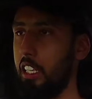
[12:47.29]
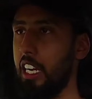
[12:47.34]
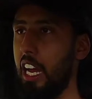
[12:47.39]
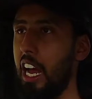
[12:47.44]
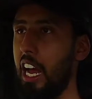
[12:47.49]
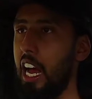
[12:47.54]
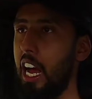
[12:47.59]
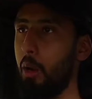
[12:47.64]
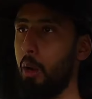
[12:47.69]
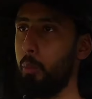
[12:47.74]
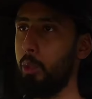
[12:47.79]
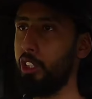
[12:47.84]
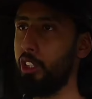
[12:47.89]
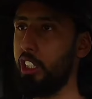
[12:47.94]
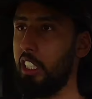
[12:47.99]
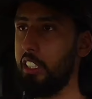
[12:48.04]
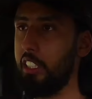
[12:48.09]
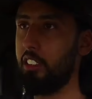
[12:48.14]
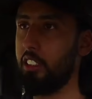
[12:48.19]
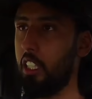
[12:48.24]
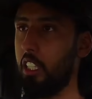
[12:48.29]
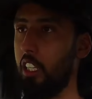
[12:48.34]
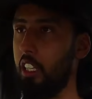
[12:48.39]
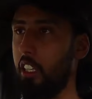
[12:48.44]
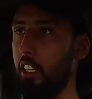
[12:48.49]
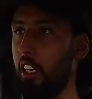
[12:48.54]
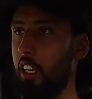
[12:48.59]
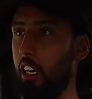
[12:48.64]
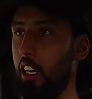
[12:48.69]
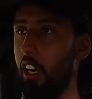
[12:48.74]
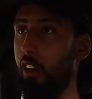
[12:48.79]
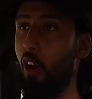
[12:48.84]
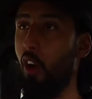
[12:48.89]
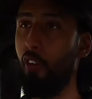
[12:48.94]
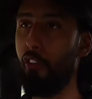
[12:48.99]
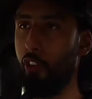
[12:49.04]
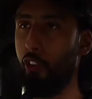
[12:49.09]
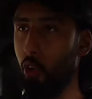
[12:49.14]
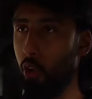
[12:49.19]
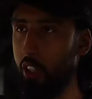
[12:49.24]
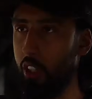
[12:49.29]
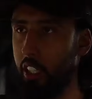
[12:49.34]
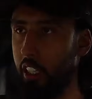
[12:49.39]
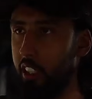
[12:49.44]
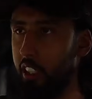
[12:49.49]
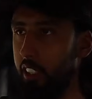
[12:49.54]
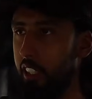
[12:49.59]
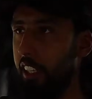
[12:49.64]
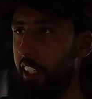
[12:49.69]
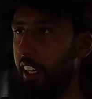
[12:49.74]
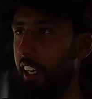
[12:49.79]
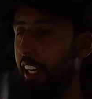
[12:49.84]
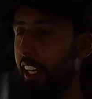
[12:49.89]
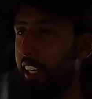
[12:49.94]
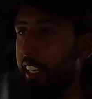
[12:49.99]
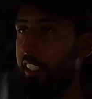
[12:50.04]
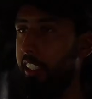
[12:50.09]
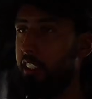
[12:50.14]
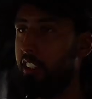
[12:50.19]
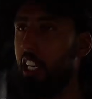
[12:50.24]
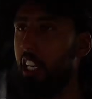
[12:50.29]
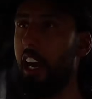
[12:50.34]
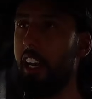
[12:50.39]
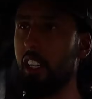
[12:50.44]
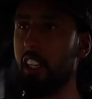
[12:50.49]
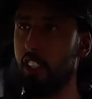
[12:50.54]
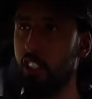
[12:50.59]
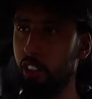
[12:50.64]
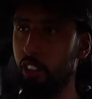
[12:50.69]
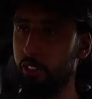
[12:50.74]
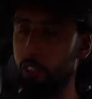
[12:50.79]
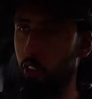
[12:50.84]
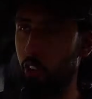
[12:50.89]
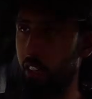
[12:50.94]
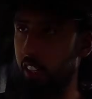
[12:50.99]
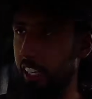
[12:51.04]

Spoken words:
car which is an off-roader. It is characterful,